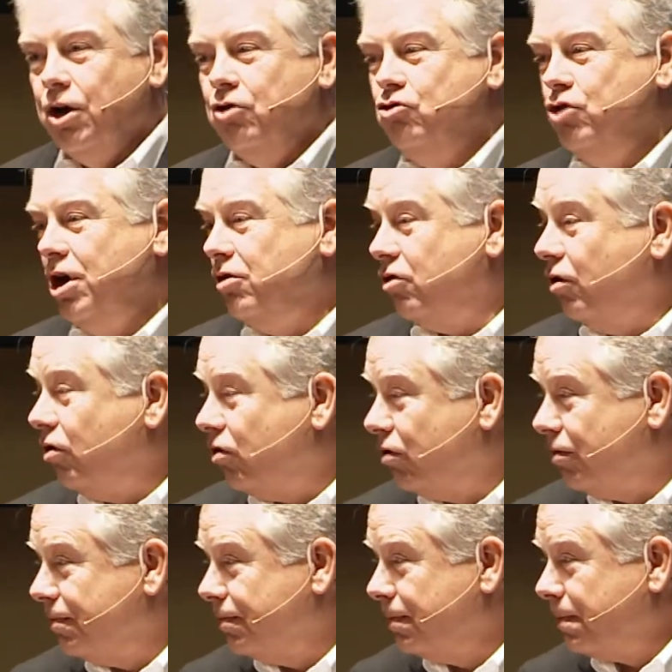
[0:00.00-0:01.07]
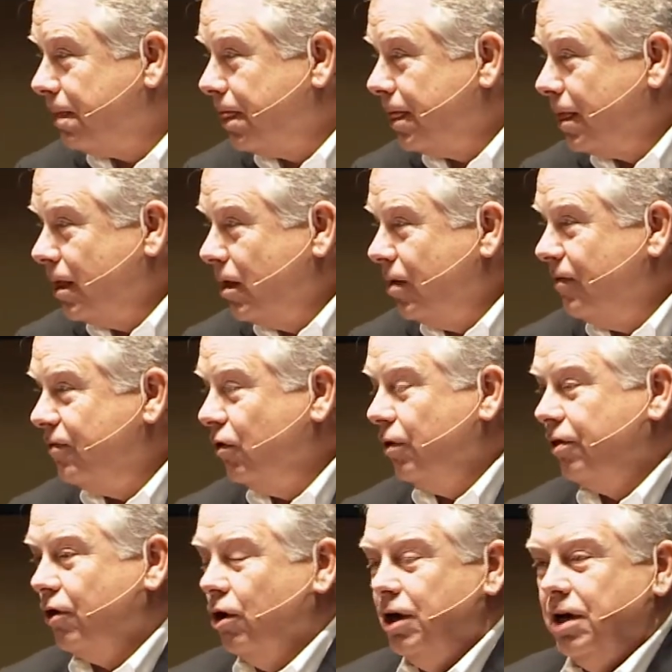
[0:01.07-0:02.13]
Jesus, for
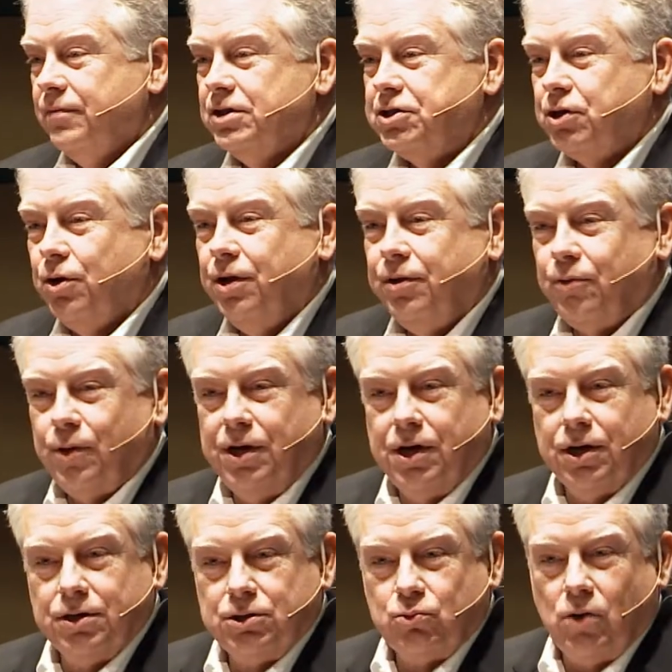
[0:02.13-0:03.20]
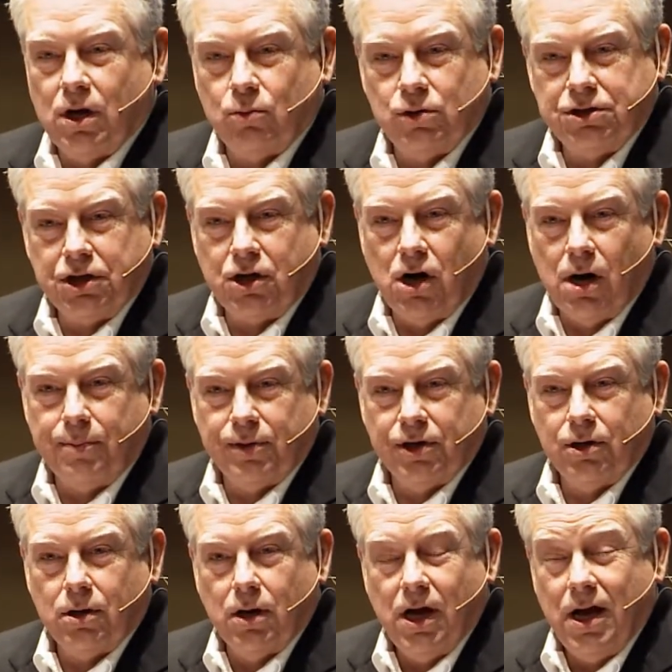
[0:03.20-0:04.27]
30 of his 33 years, was a
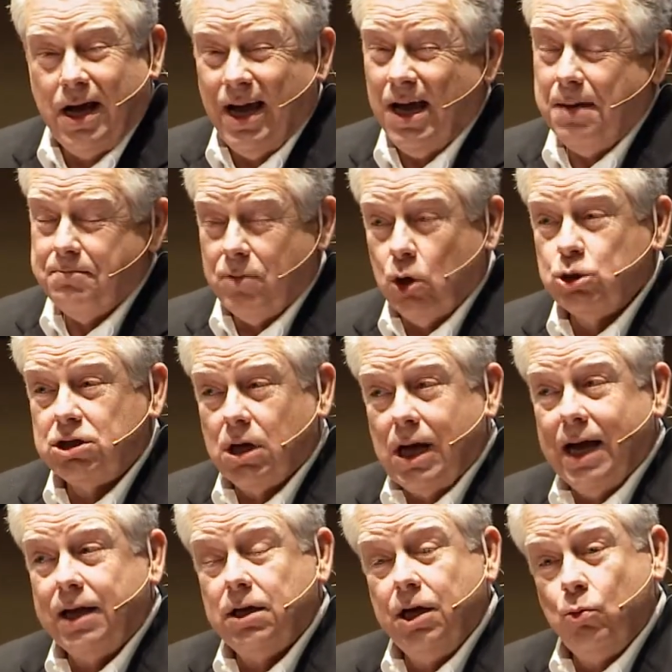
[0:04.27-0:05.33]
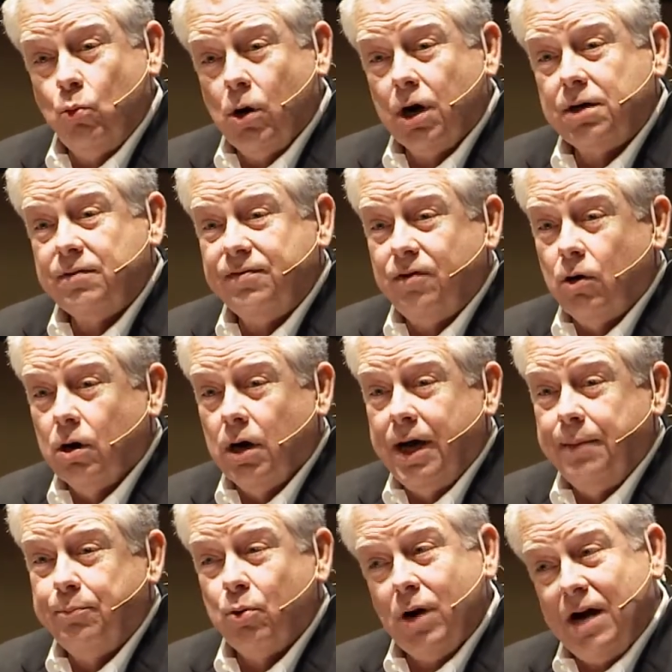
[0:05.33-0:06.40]
carpenter. He most likely worked for
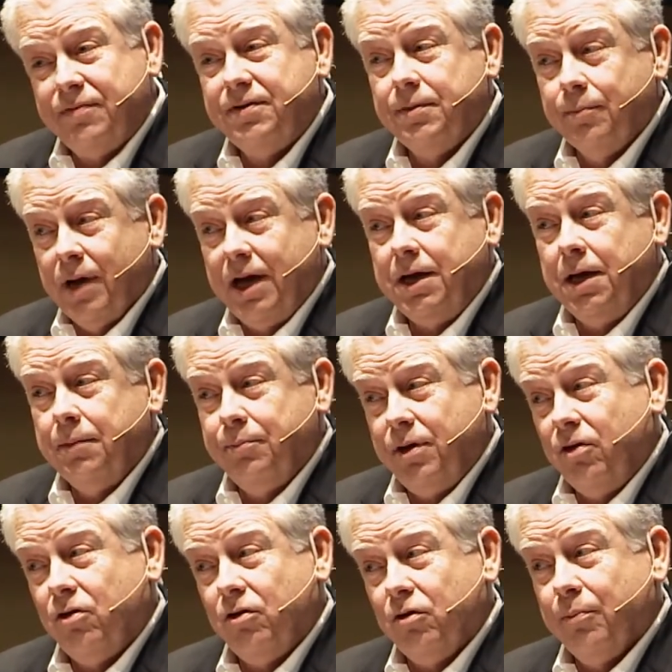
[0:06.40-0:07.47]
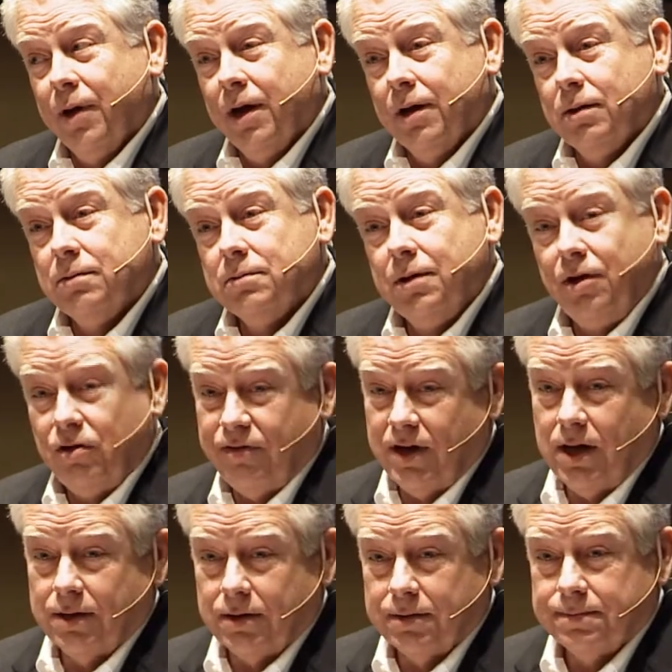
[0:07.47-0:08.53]
a profit-making businessman, his
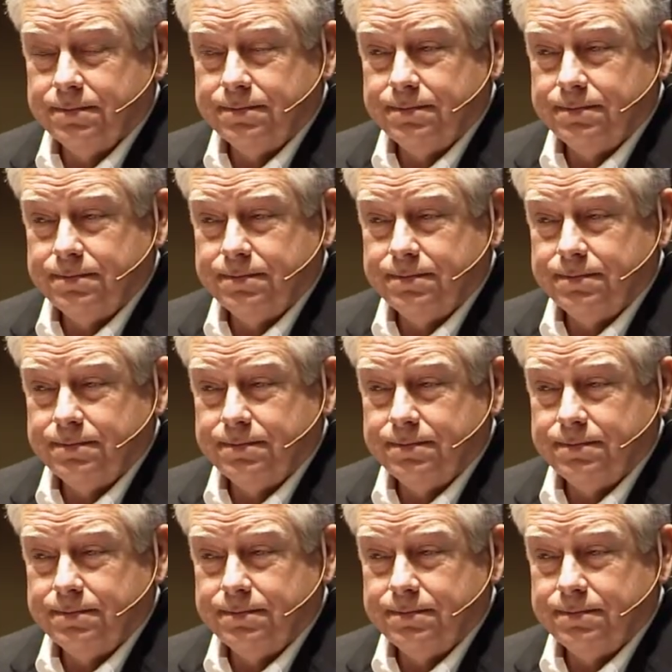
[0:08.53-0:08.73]
father.